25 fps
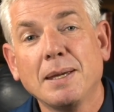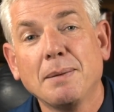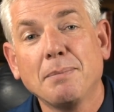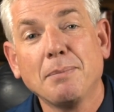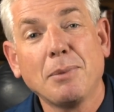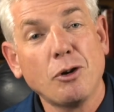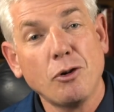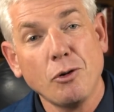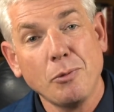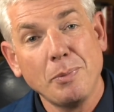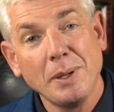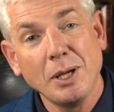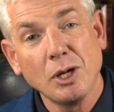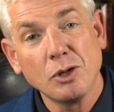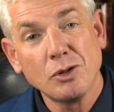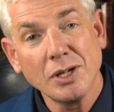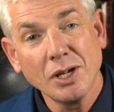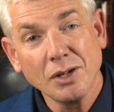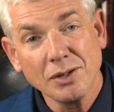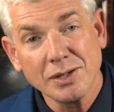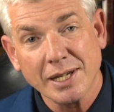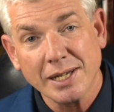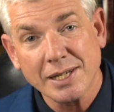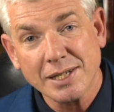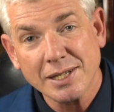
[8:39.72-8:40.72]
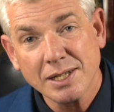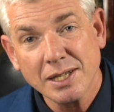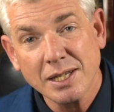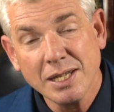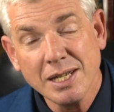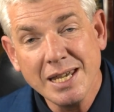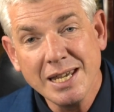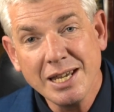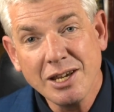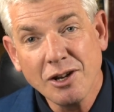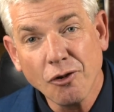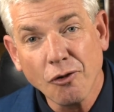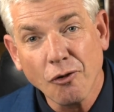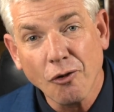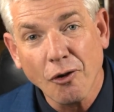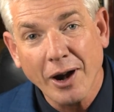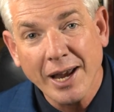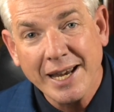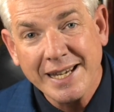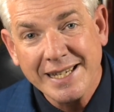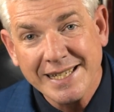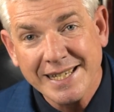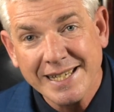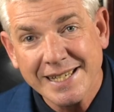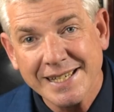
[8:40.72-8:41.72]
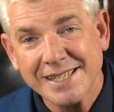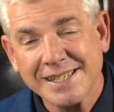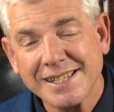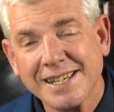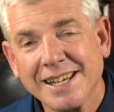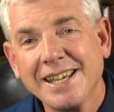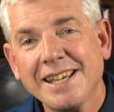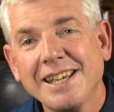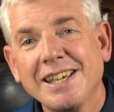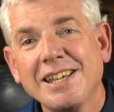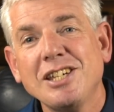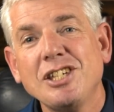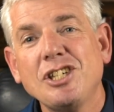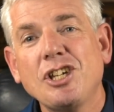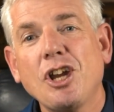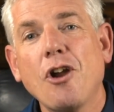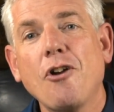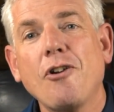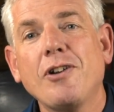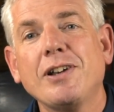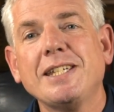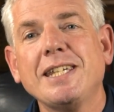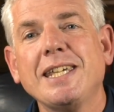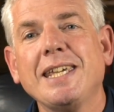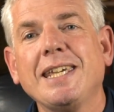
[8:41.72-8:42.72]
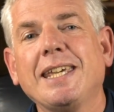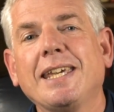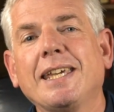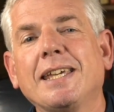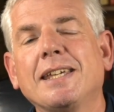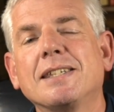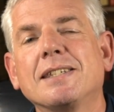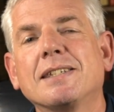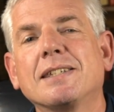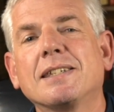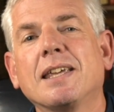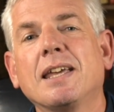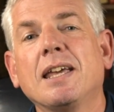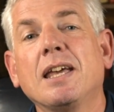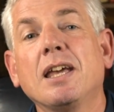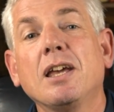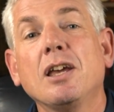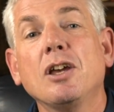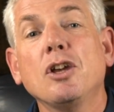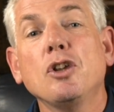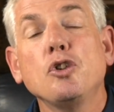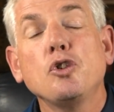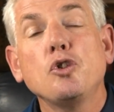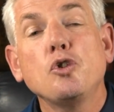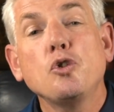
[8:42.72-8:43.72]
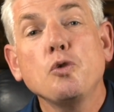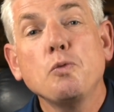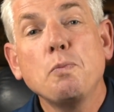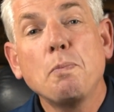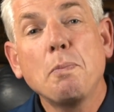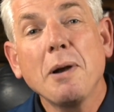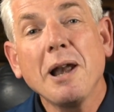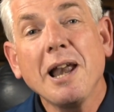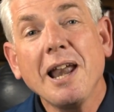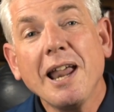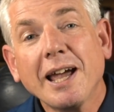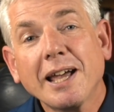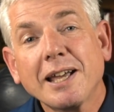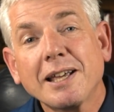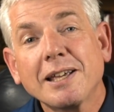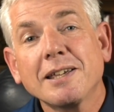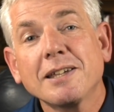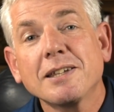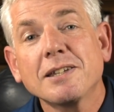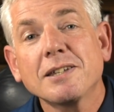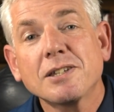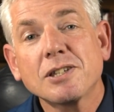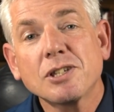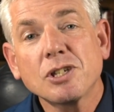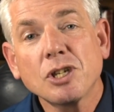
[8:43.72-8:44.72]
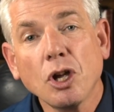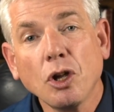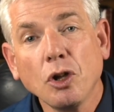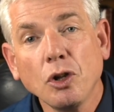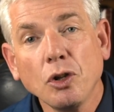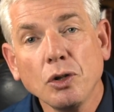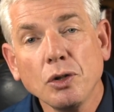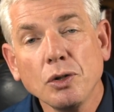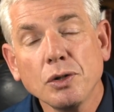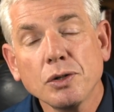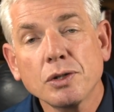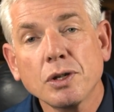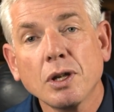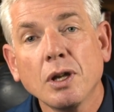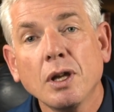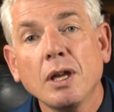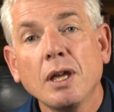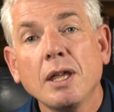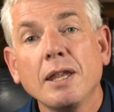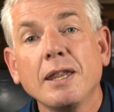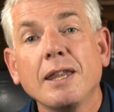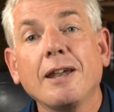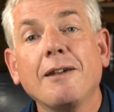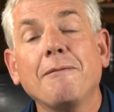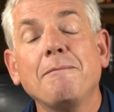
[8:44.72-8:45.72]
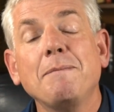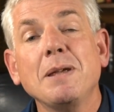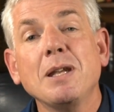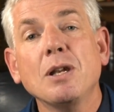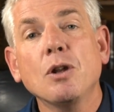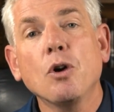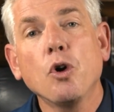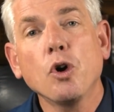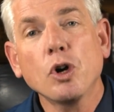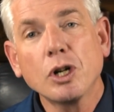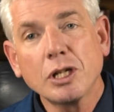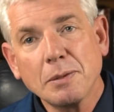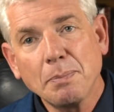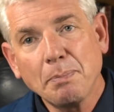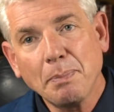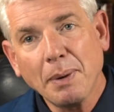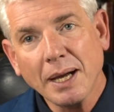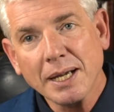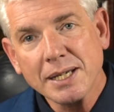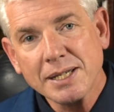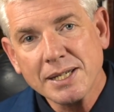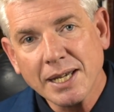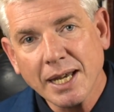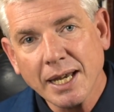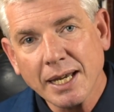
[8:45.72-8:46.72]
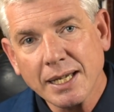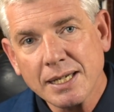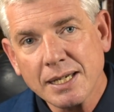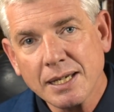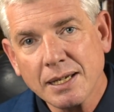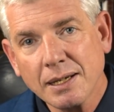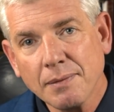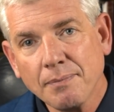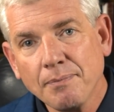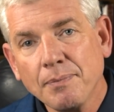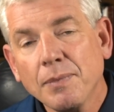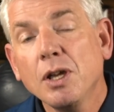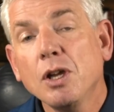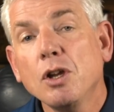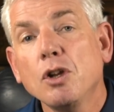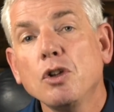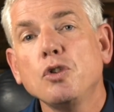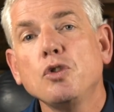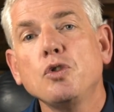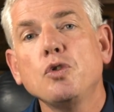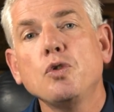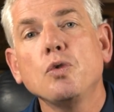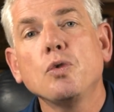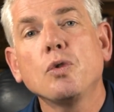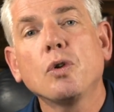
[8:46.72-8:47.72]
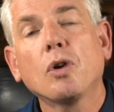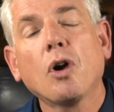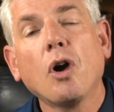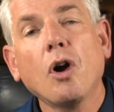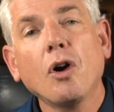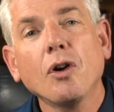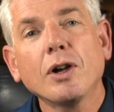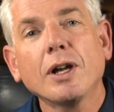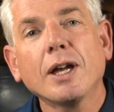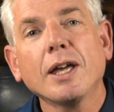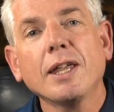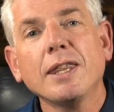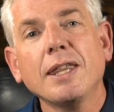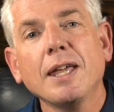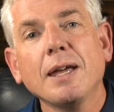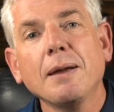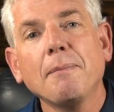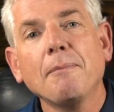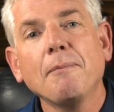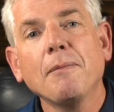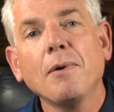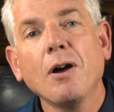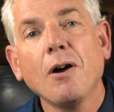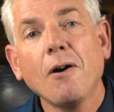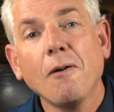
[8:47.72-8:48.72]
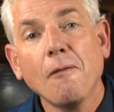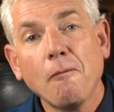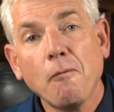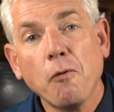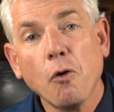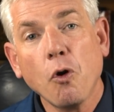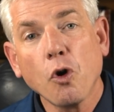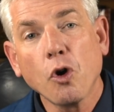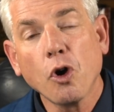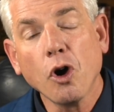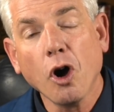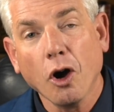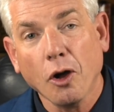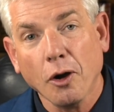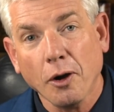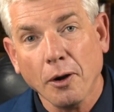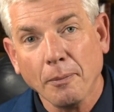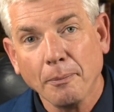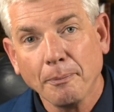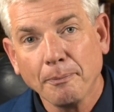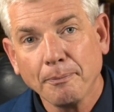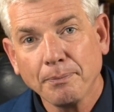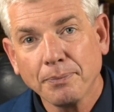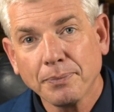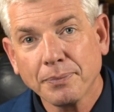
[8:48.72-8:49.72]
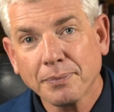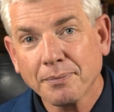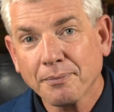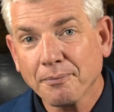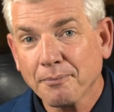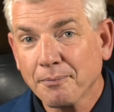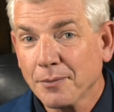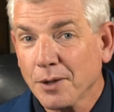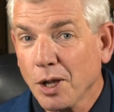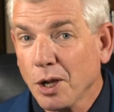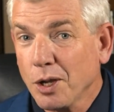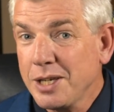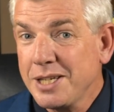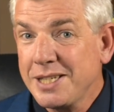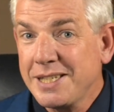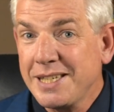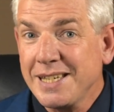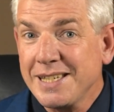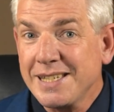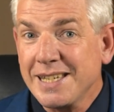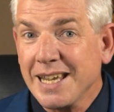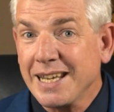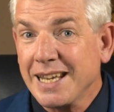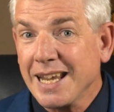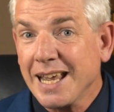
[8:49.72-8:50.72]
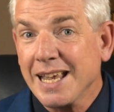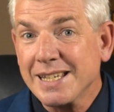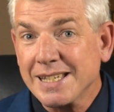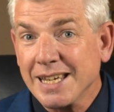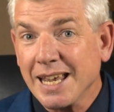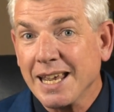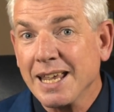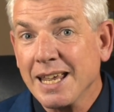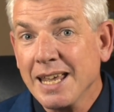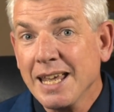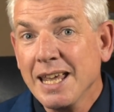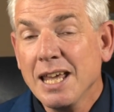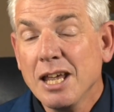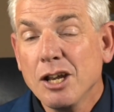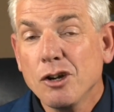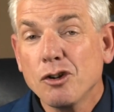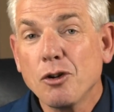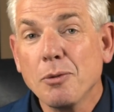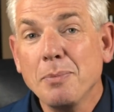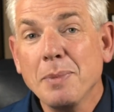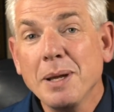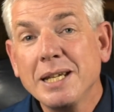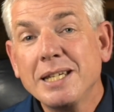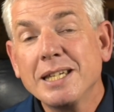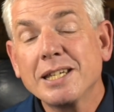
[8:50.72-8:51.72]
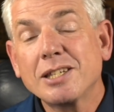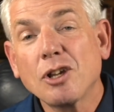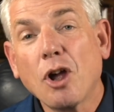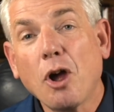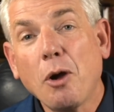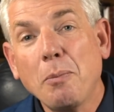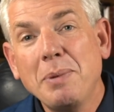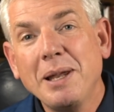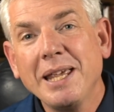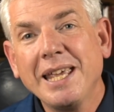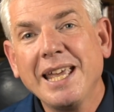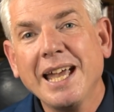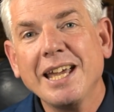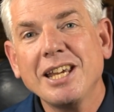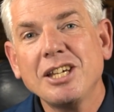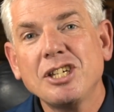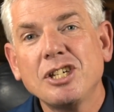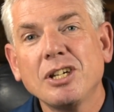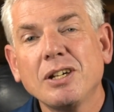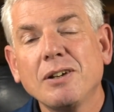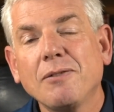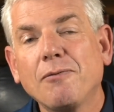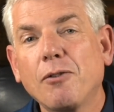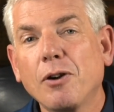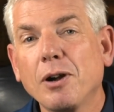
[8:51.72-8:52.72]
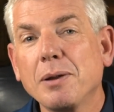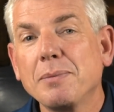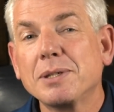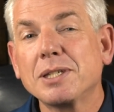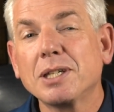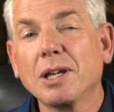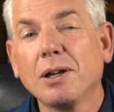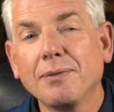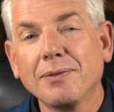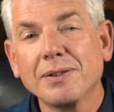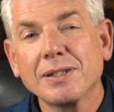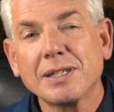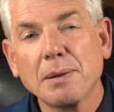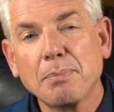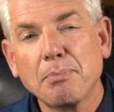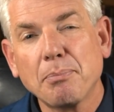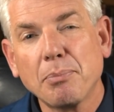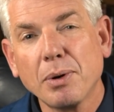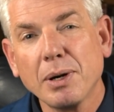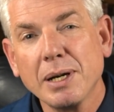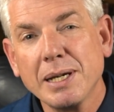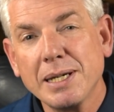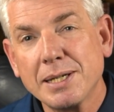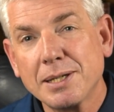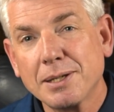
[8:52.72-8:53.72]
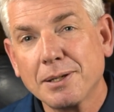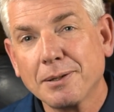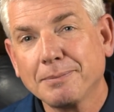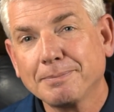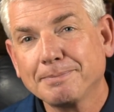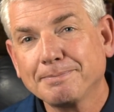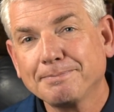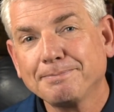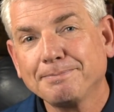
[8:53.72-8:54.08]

Padre Pio tells us the greatest charity is to pluck souls that have been hooked by Satan, to conquer them for God. He sees it as a tremendous obligation for himself as a priest.